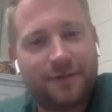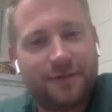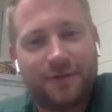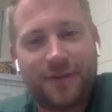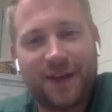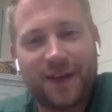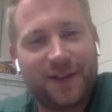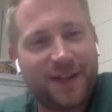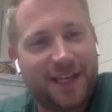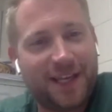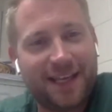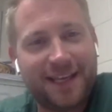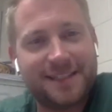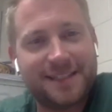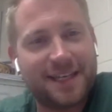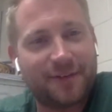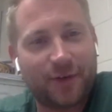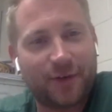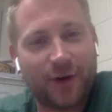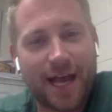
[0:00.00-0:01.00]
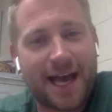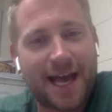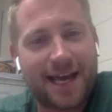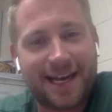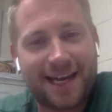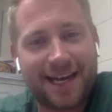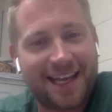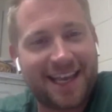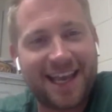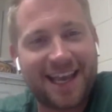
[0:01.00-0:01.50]
feeling he's ever
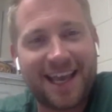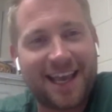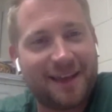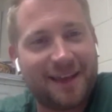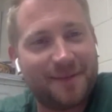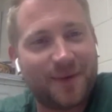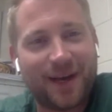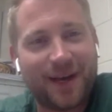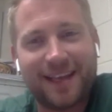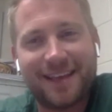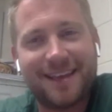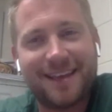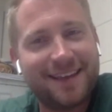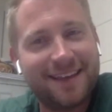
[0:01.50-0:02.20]
had at a game. Like,